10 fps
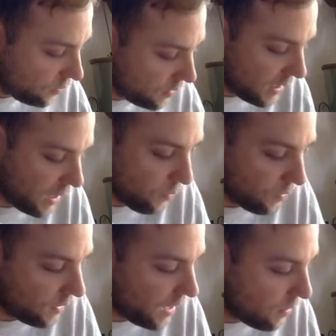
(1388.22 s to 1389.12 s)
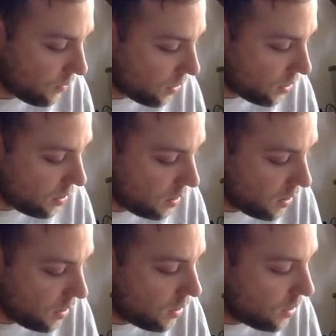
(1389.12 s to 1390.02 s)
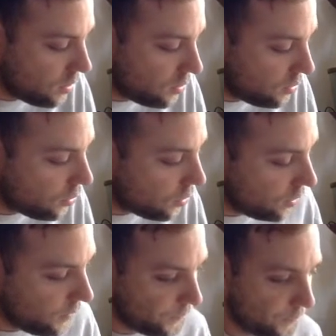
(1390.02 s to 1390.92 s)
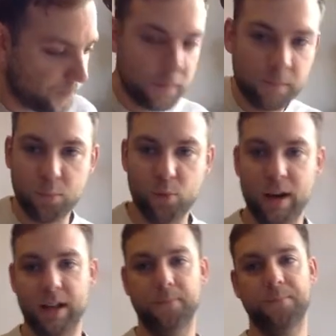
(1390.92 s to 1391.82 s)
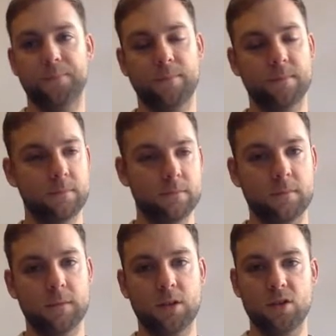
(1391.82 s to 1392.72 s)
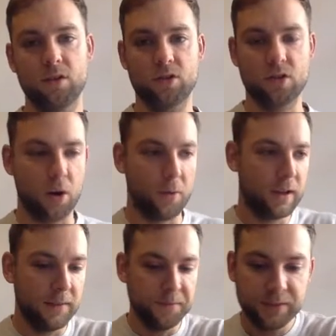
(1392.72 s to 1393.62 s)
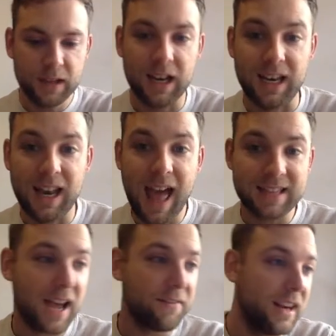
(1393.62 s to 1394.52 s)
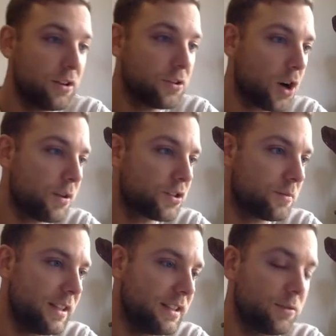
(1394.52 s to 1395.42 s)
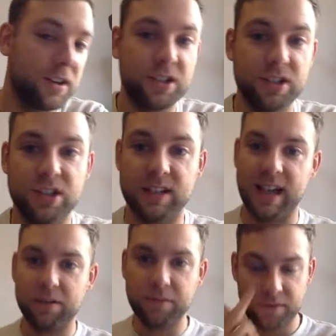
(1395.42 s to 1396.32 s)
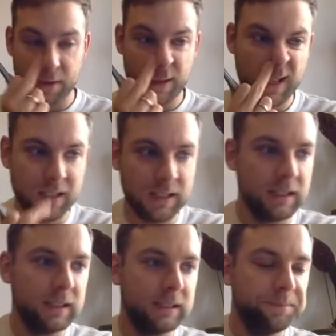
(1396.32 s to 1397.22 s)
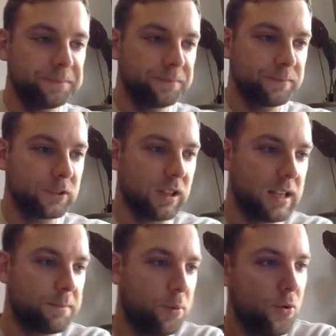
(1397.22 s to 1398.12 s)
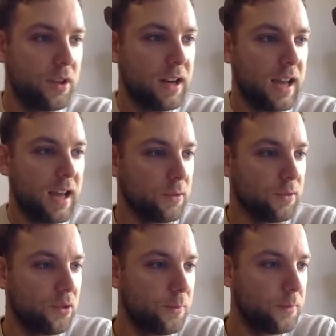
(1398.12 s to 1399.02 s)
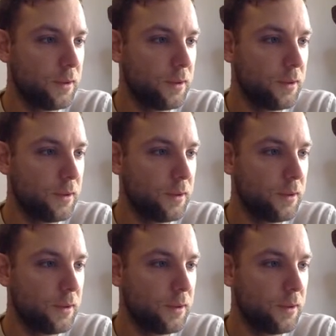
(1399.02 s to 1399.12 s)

And that was that one. Done. Brilliant. So, let's have a little go at some of these questions yourself. So let's put the next ones up.